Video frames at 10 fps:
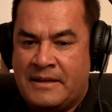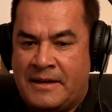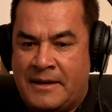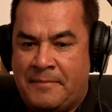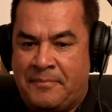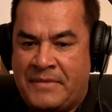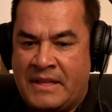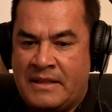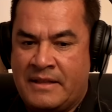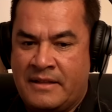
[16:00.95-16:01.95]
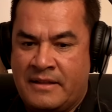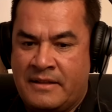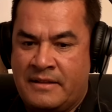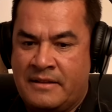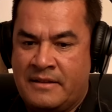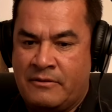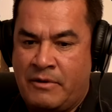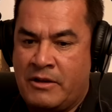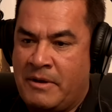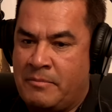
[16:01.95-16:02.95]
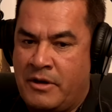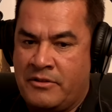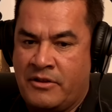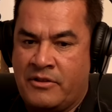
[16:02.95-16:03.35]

Um, the the roundabout projects